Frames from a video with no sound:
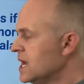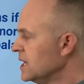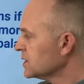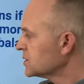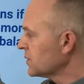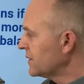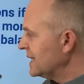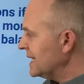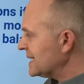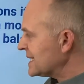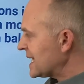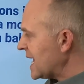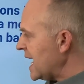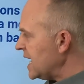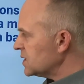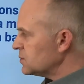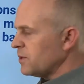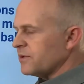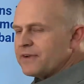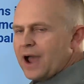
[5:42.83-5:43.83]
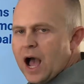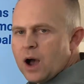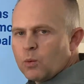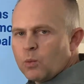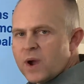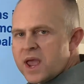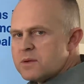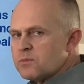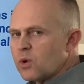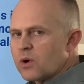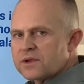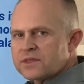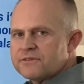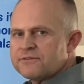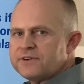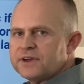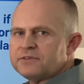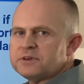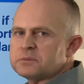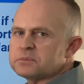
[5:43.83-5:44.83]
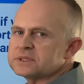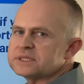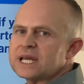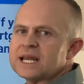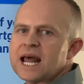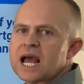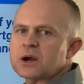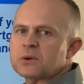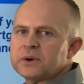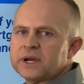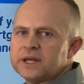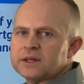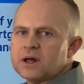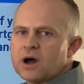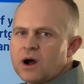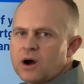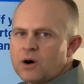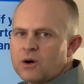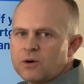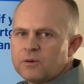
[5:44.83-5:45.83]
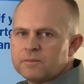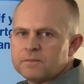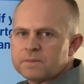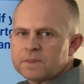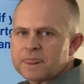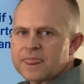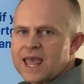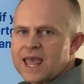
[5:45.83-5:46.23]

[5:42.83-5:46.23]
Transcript: So in this case, we've got way more than 50% equity in the home,